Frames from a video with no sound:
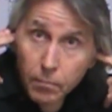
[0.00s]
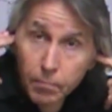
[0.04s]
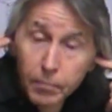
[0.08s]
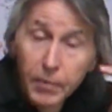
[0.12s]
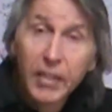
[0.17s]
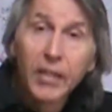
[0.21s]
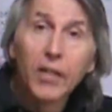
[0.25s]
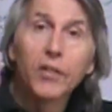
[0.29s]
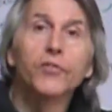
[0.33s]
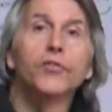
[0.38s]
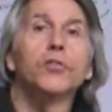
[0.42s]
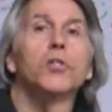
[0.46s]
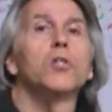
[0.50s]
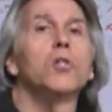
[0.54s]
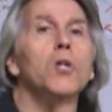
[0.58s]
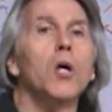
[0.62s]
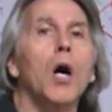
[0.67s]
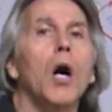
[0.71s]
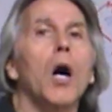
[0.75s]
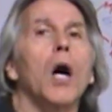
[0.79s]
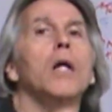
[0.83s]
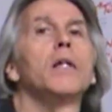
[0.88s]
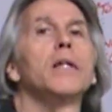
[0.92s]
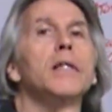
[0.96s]
because they're
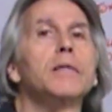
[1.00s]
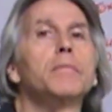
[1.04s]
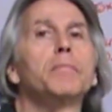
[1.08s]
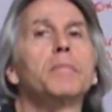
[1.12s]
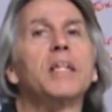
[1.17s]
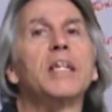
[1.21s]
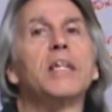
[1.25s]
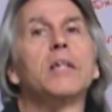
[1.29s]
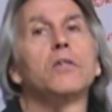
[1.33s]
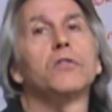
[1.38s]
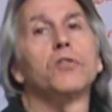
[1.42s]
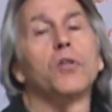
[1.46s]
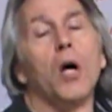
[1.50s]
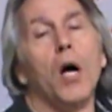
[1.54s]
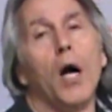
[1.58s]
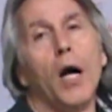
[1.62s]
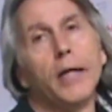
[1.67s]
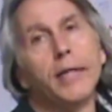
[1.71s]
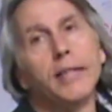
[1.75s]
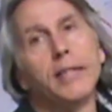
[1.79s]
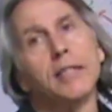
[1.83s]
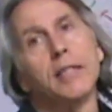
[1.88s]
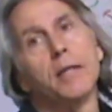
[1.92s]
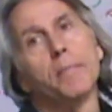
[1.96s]
calling me or
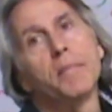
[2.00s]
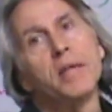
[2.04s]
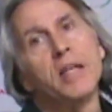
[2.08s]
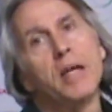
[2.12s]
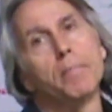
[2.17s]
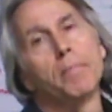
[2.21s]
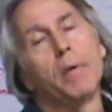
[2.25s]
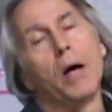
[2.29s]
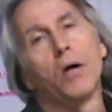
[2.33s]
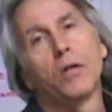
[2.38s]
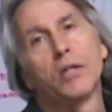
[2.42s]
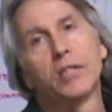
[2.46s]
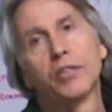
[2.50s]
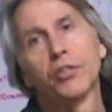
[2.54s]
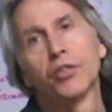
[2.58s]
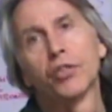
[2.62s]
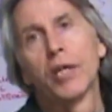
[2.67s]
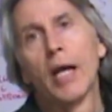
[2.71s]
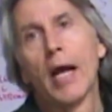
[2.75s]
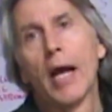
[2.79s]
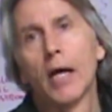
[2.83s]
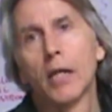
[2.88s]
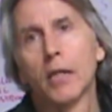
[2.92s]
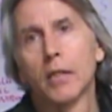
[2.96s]
talking to me about a
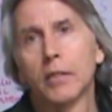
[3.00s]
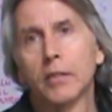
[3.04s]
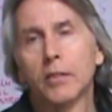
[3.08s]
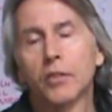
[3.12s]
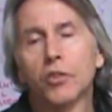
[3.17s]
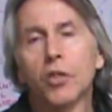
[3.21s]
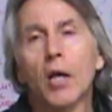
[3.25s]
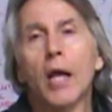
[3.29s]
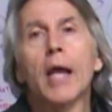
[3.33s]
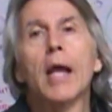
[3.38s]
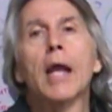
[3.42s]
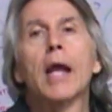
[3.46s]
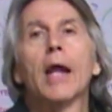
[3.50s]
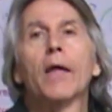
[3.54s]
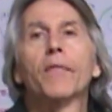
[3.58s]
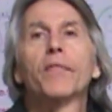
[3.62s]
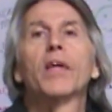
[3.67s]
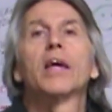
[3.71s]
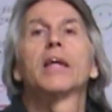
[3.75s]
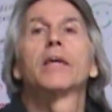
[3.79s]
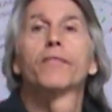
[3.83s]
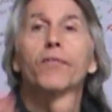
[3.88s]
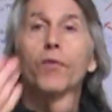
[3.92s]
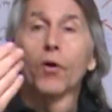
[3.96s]
challenge, and
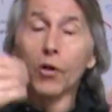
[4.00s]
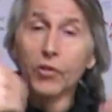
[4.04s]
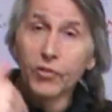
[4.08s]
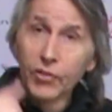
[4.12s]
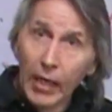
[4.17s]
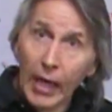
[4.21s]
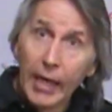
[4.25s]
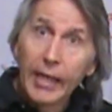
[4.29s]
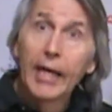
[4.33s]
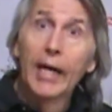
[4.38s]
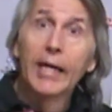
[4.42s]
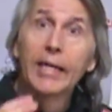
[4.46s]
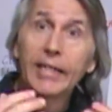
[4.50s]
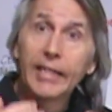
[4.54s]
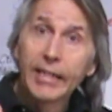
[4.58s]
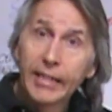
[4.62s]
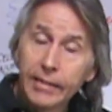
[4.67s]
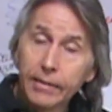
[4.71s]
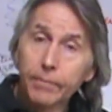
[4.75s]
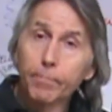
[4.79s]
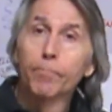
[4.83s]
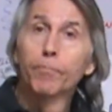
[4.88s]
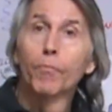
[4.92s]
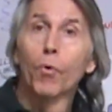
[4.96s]
then of course I got to
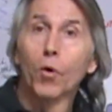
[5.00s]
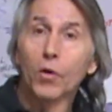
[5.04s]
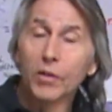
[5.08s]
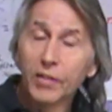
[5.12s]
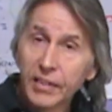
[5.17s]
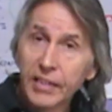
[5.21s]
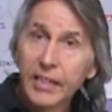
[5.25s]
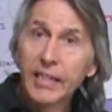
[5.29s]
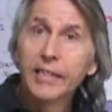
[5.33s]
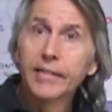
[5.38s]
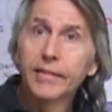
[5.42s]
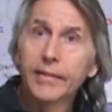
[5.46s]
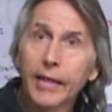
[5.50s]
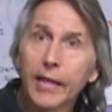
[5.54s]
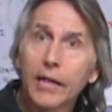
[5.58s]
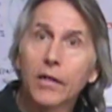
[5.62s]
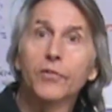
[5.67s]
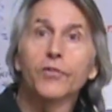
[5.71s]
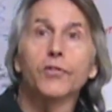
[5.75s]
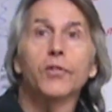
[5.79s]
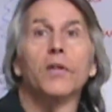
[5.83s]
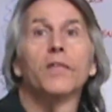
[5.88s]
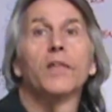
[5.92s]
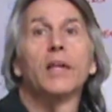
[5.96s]
get more
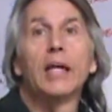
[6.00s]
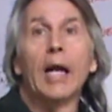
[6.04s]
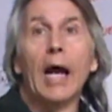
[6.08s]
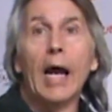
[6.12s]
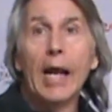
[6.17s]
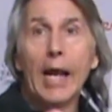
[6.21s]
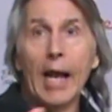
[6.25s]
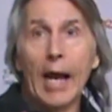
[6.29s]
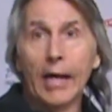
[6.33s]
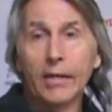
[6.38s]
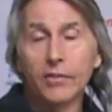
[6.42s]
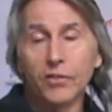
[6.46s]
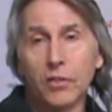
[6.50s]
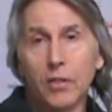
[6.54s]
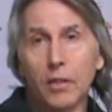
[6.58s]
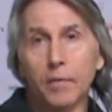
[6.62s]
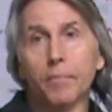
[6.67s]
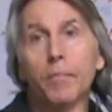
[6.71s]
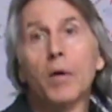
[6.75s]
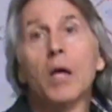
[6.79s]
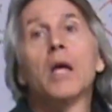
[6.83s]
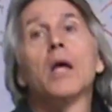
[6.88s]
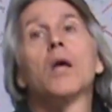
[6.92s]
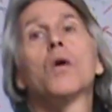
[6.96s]
details, so then I ask
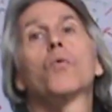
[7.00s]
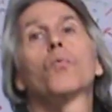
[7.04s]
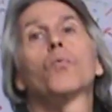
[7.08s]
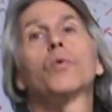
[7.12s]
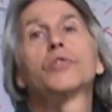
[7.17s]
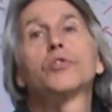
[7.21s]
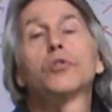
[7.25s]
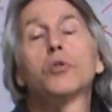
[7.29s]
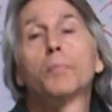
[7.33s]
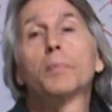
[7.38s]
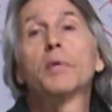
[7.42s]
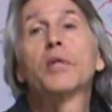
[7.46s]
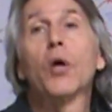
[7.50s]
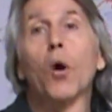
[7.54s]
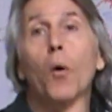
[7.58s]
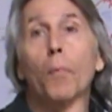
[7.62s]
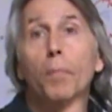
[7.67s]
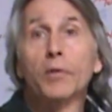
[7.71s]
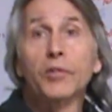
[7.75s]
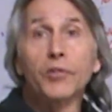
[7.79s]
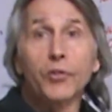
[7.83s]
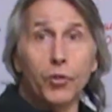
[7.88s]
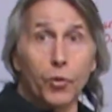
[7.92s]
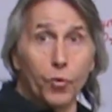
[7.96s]
them, would you be
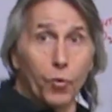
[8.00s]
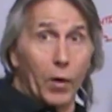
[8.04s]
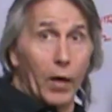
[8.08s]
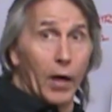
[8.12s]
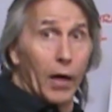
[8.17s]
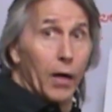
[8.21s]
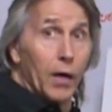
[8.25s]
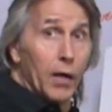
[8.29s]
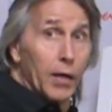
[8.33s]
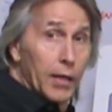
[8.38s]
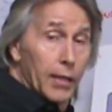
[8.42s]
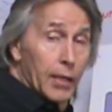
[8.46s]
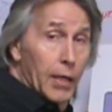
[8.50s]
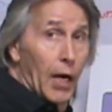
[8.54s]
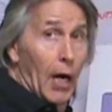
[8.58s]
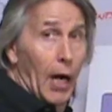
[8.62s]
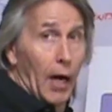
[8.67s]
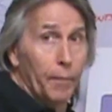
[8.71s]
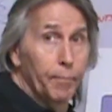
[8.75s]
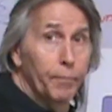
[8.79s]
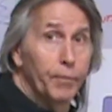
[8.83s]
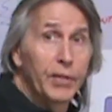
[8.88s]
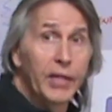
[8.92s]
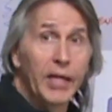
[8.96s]
open to a
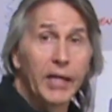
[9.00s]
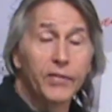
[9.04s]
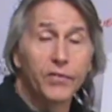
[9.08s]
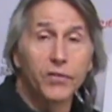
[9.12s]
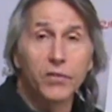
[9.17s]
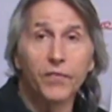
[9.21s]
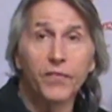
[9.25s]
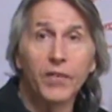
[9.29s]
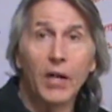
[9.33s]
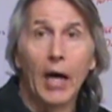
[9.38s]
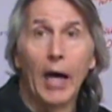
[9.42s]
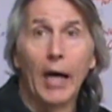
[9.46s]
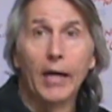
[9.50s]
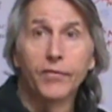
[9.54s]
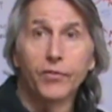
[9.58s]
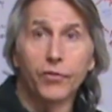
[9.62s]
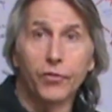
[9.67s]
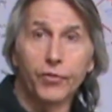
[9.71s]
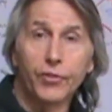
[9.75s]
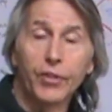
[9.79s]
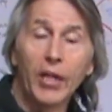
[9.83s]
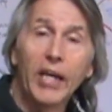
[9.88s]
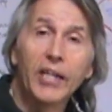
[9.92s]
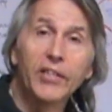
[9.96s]
comprehensive
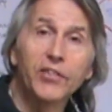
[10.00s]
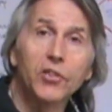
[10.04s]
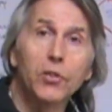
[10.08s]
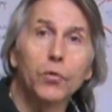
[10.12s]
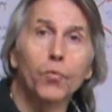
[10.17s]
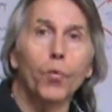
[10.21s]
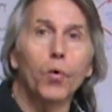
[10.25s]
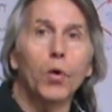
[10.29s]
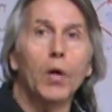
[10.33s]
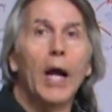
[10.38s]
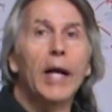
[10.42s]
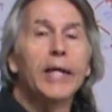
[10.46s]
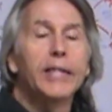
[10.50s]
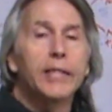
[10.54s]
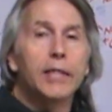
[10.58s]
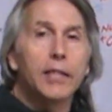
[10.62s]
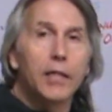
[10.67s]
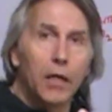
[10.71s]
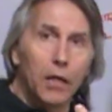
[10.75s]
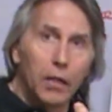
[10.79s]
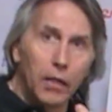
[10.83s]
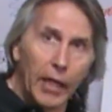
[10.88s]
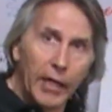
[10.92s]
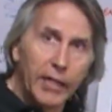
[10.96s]
consultation where I can
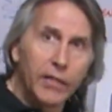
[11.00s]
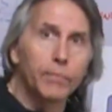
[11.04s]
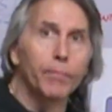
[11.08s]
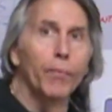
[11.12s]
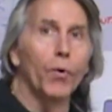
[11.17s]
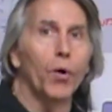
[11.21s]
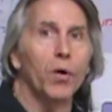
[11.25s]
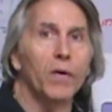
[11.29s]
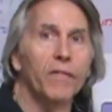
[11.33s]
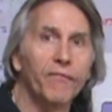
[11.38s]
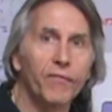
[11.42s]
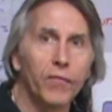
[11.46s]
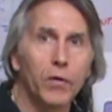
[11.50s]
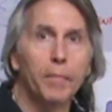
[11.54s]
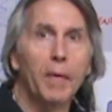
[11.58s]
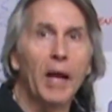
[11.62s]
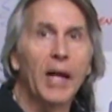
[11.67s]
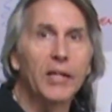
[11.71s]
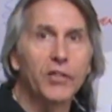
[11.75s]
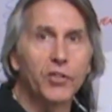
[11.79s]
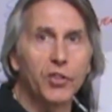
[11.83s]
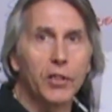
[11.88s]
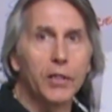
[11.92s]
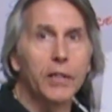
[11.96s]
collect more
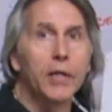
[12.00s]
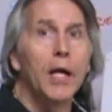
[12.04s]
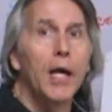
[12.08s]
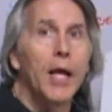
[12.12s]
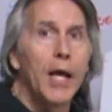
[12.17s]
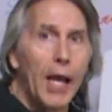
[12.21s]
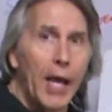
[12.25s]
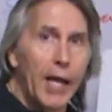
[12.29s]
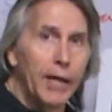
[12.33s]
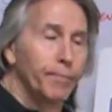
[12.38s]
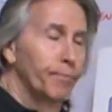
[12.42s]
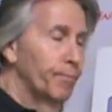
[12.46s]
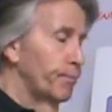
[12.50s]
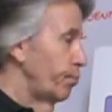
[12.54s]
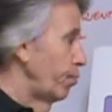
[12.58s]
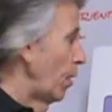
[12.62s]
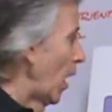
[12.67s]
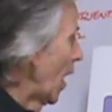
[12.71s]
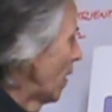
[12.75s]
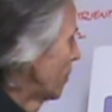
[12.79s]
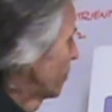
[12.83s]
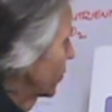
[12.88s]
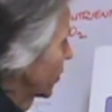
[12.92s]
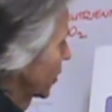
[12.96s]
information and
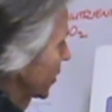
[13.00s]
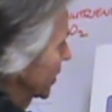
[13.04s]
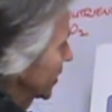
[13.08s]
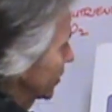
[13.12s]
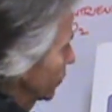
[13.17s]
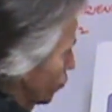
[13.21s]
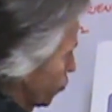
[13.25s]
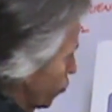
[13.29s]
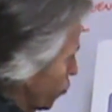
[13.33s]
properly